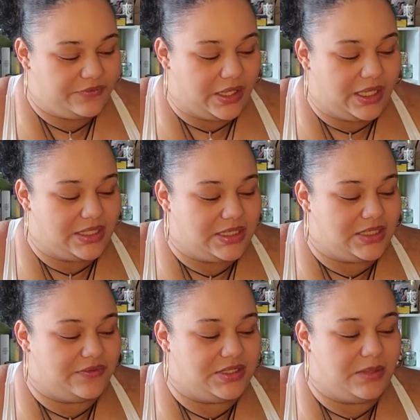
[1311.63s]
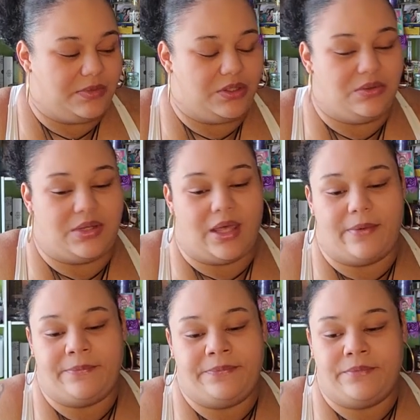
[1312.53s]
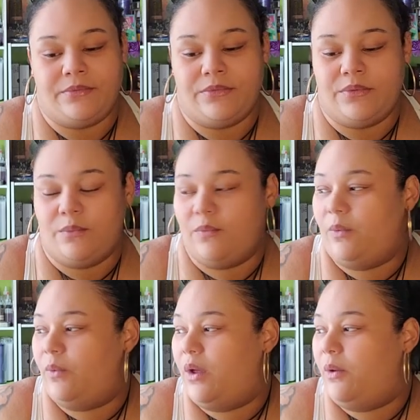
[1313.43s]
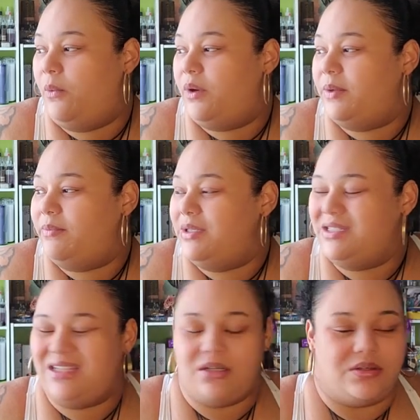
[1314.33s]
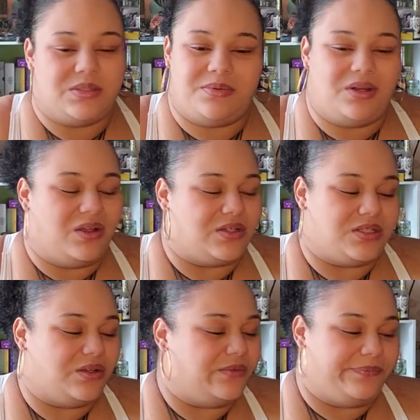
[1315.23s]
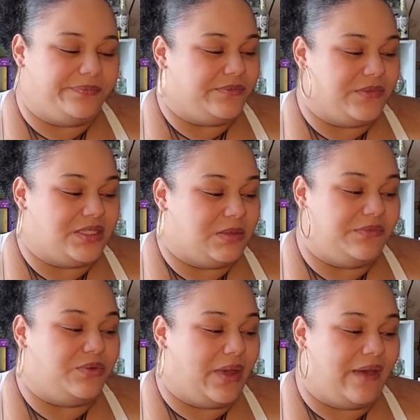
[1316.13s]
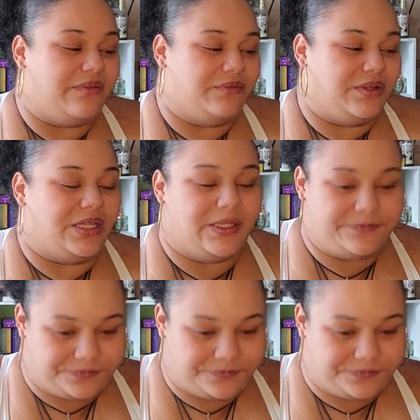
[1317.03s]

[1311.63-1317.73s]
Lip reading: I guess that's for some of you that want to be singers, but also some of you haven't really